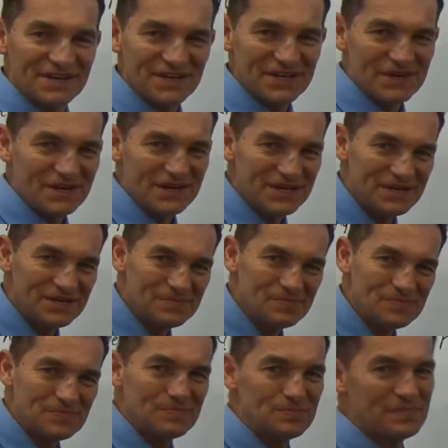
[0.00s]
G'day again,
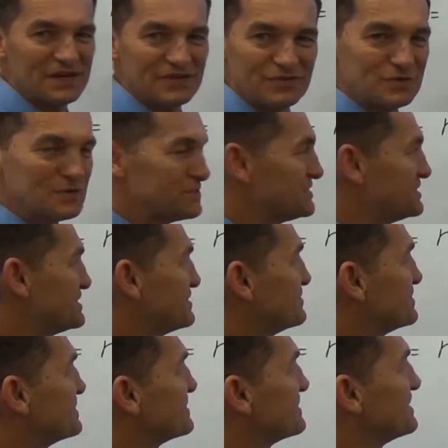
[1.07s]
back for question
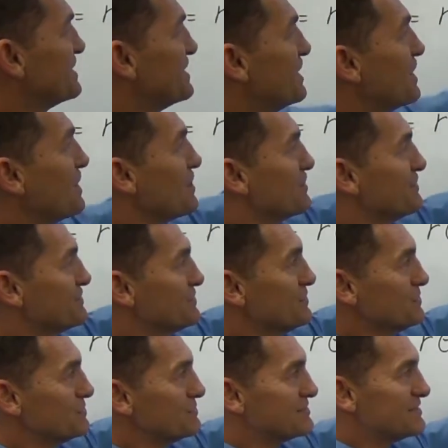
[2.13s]
7. The
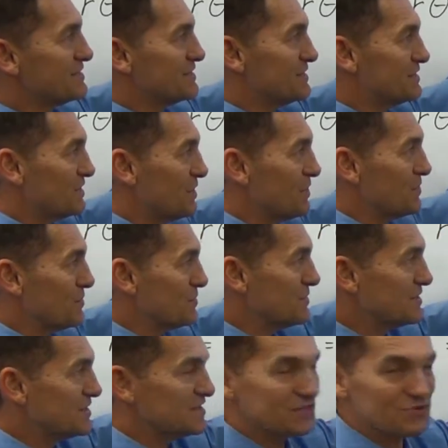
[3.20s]
circle centred at
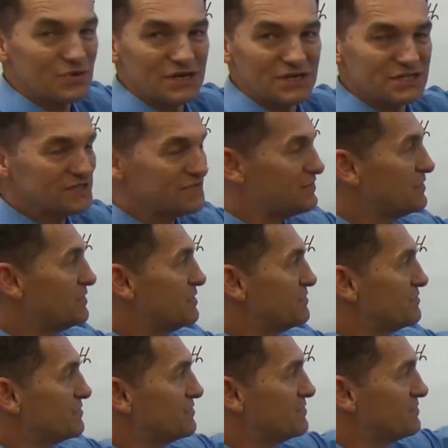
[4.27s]
O has radius
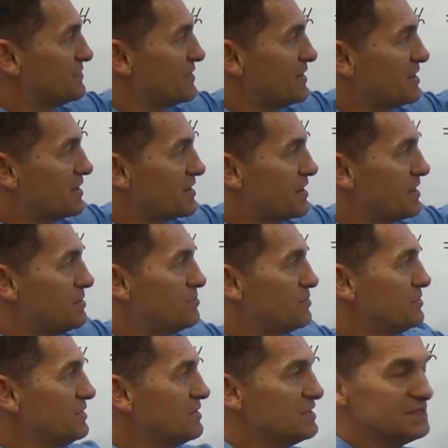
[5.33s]
5. Arc
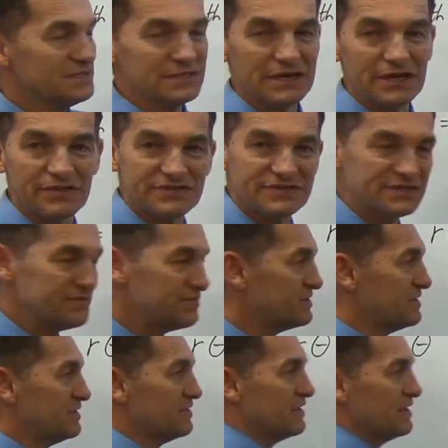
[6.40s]
AB has length 7,
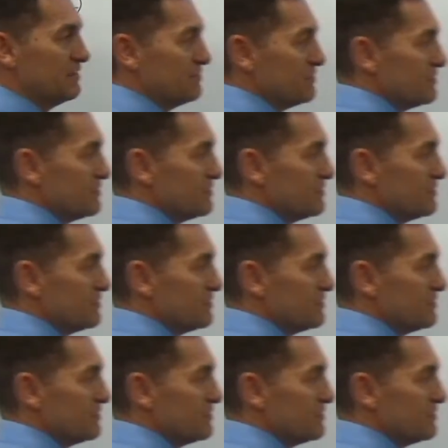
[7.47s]
and they give